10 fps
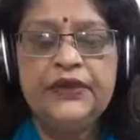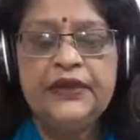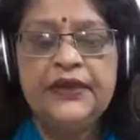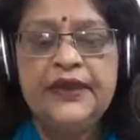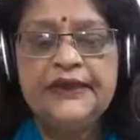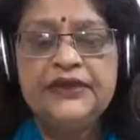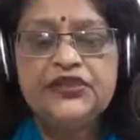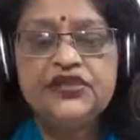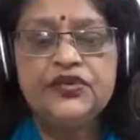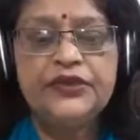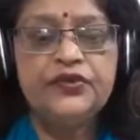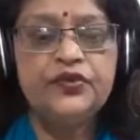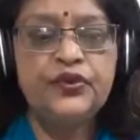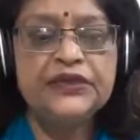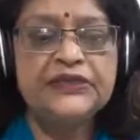An intruder
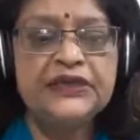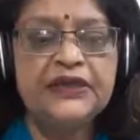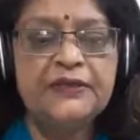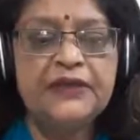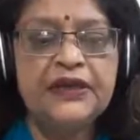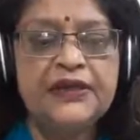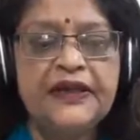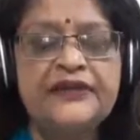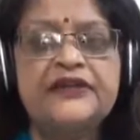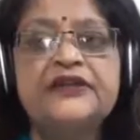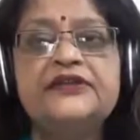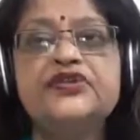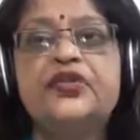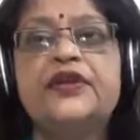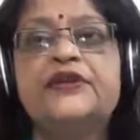who is a criminal entered his
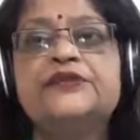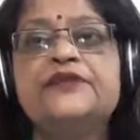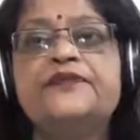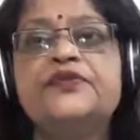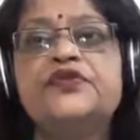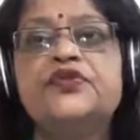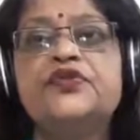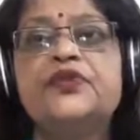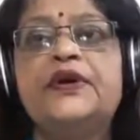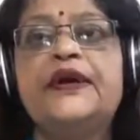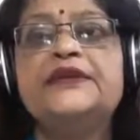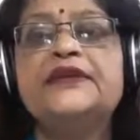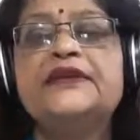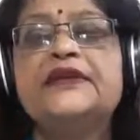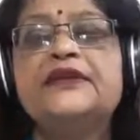cottage. So another
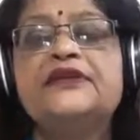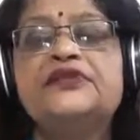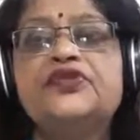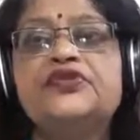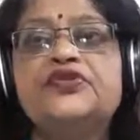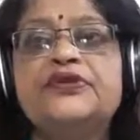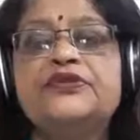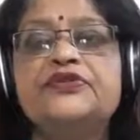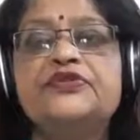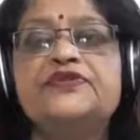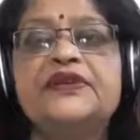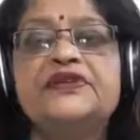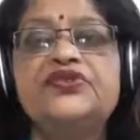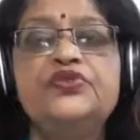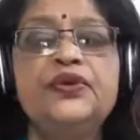character is also introduced very
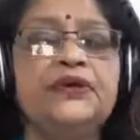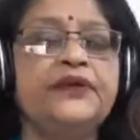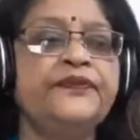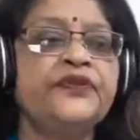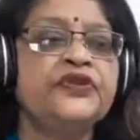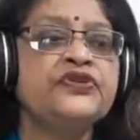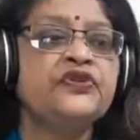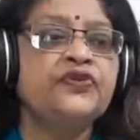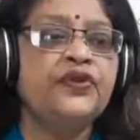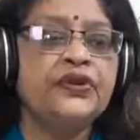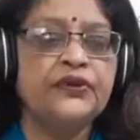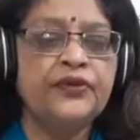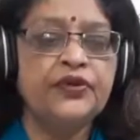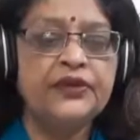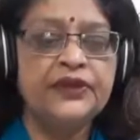soon. So what
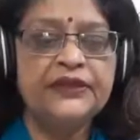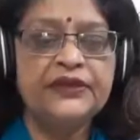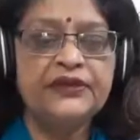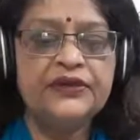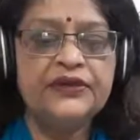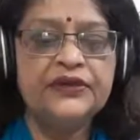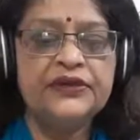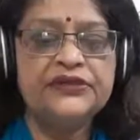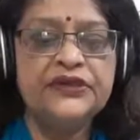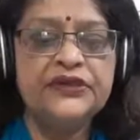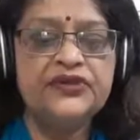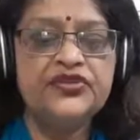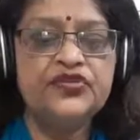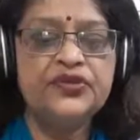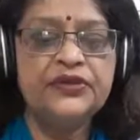about another character? He is an
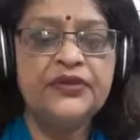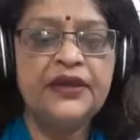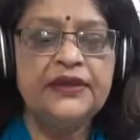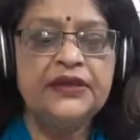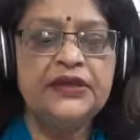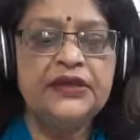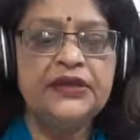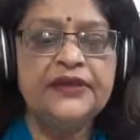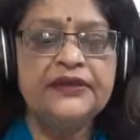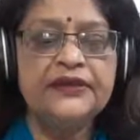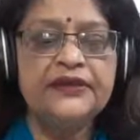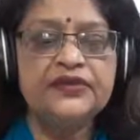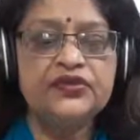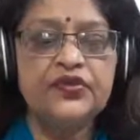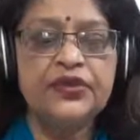intruder and he entered
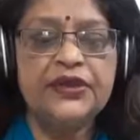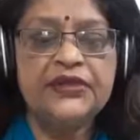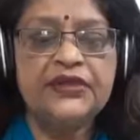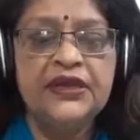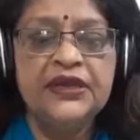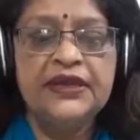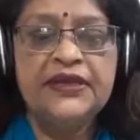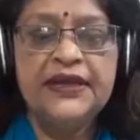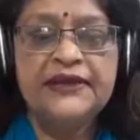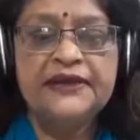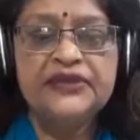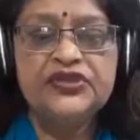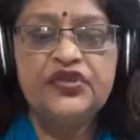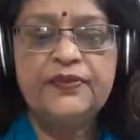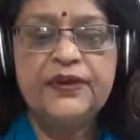his cottage. He intends
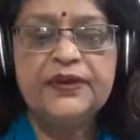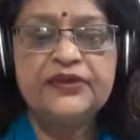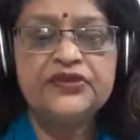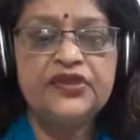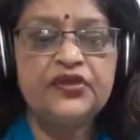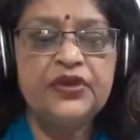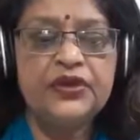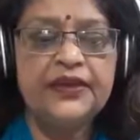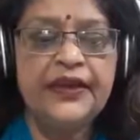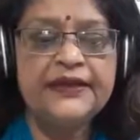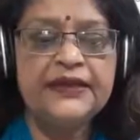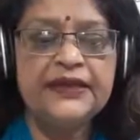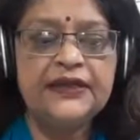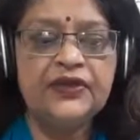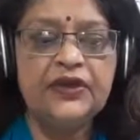to murder Zeron and
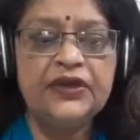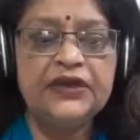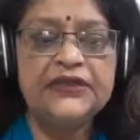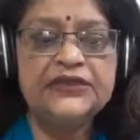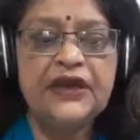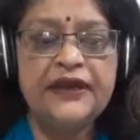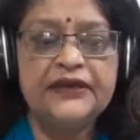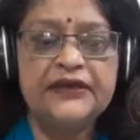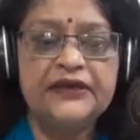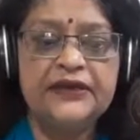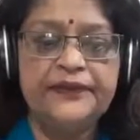take on his identity.